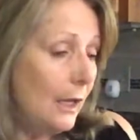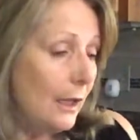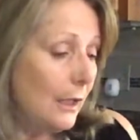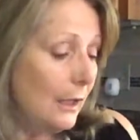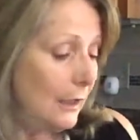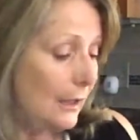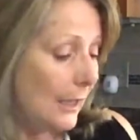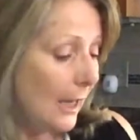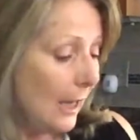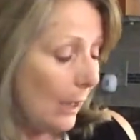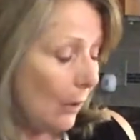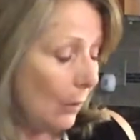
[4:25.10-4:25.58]

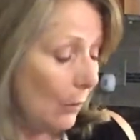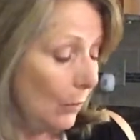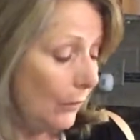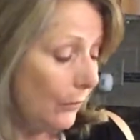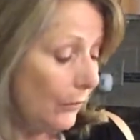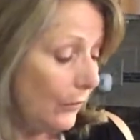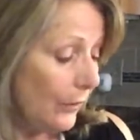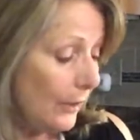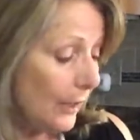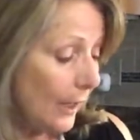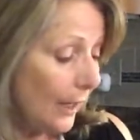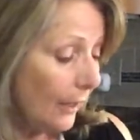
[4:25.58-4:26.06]
Now,
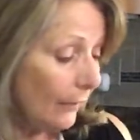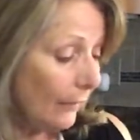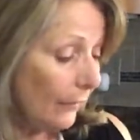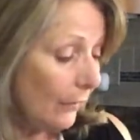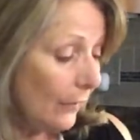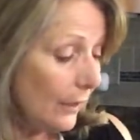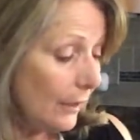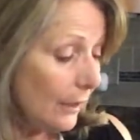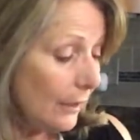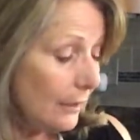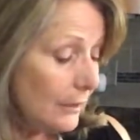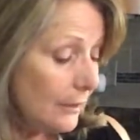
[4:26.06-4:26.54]
the next
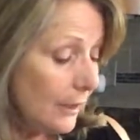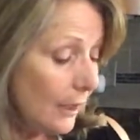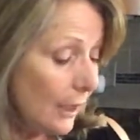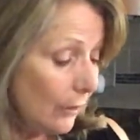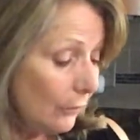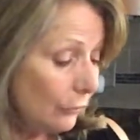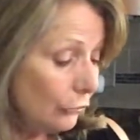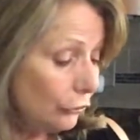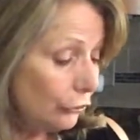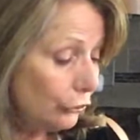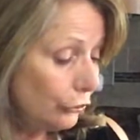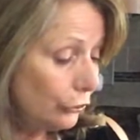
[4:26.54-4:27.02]
thing it
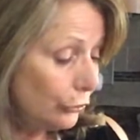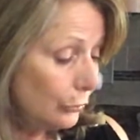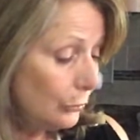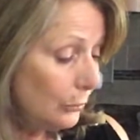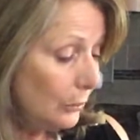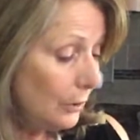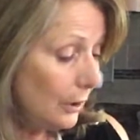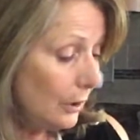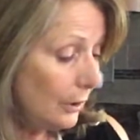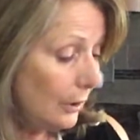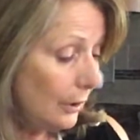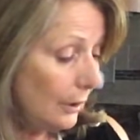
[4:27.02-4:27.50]
tells you
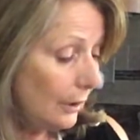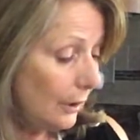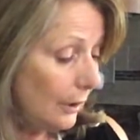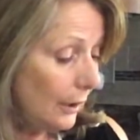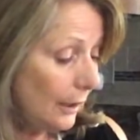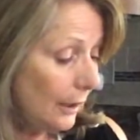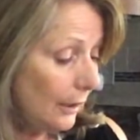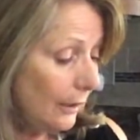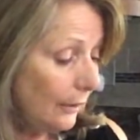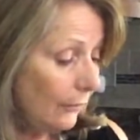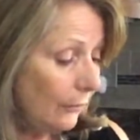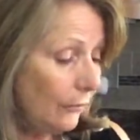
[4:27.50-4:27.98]

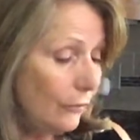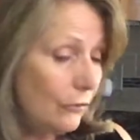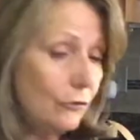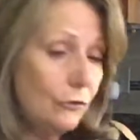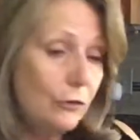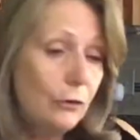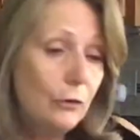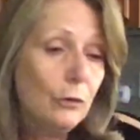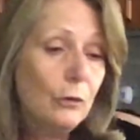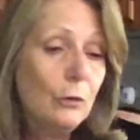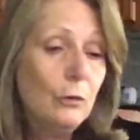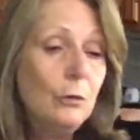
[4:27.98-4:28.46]
is
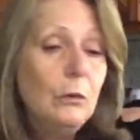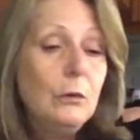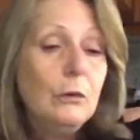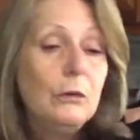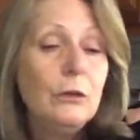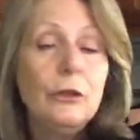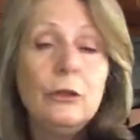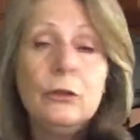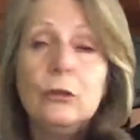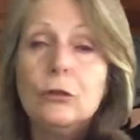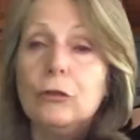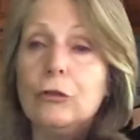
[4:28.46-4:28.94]
to
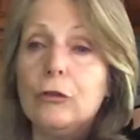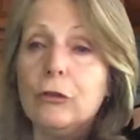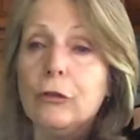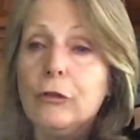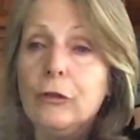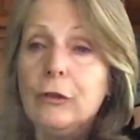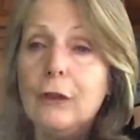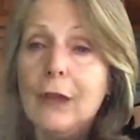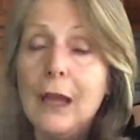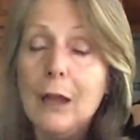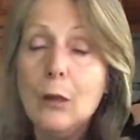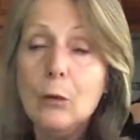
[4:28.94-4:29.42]
use your
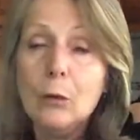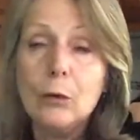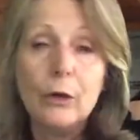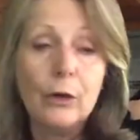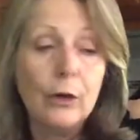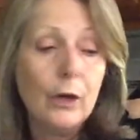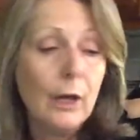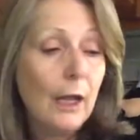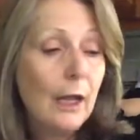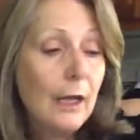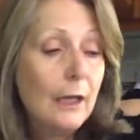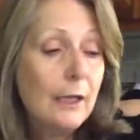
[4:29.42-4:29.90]
flour.
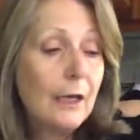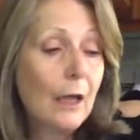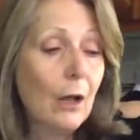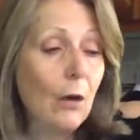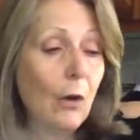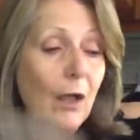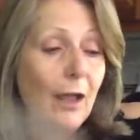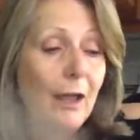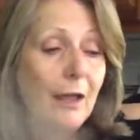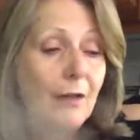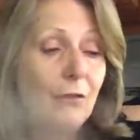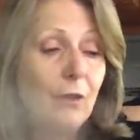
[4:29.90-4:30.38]
Now,
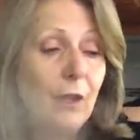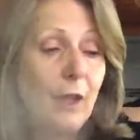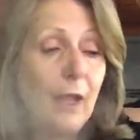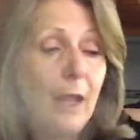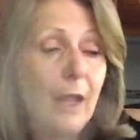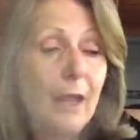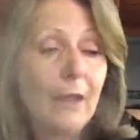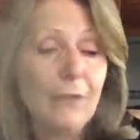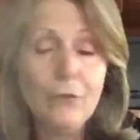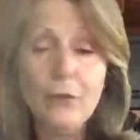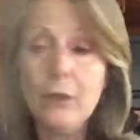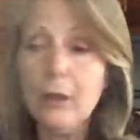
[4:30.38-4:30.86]
I have a
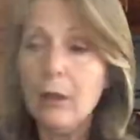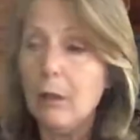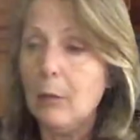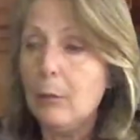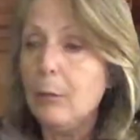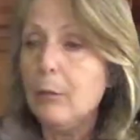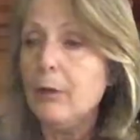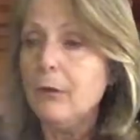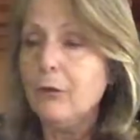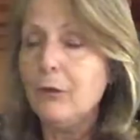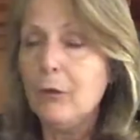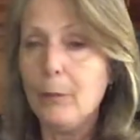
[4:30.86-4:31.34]
half a cup
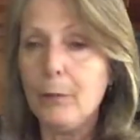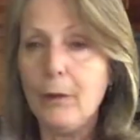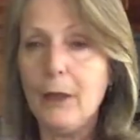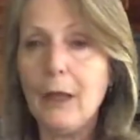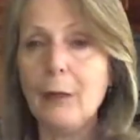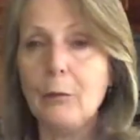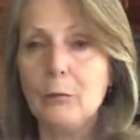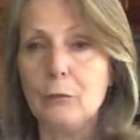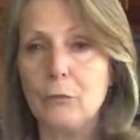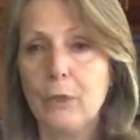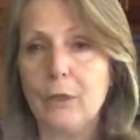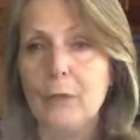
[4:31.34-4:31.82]
of the
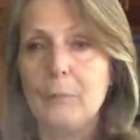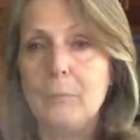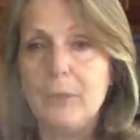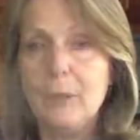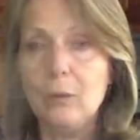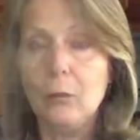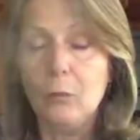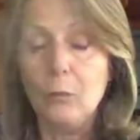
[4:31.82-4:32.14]
Bob Red Mill